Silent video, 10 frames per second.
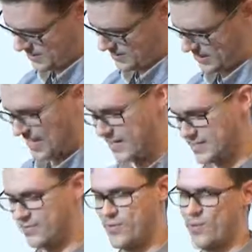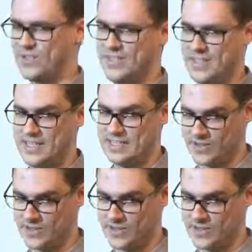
It's of course a